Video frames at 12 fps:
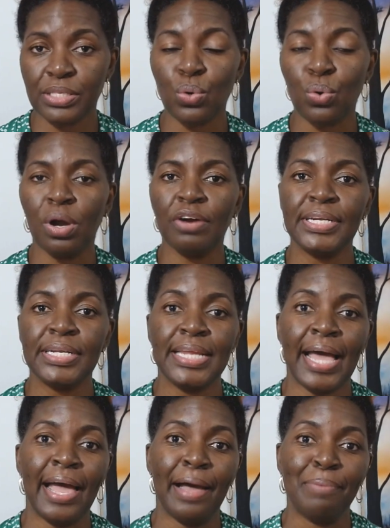So
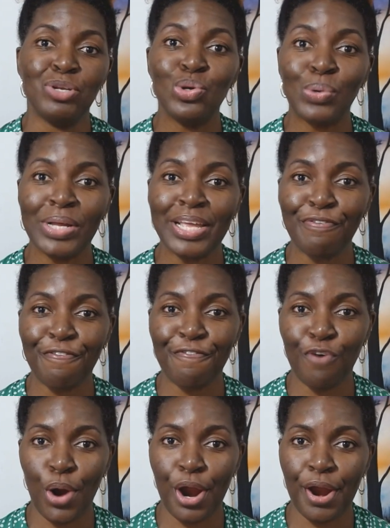currently I am looking
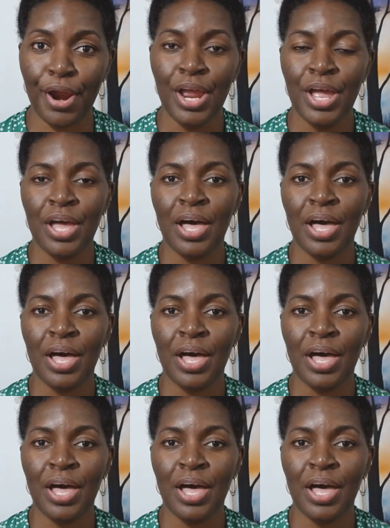for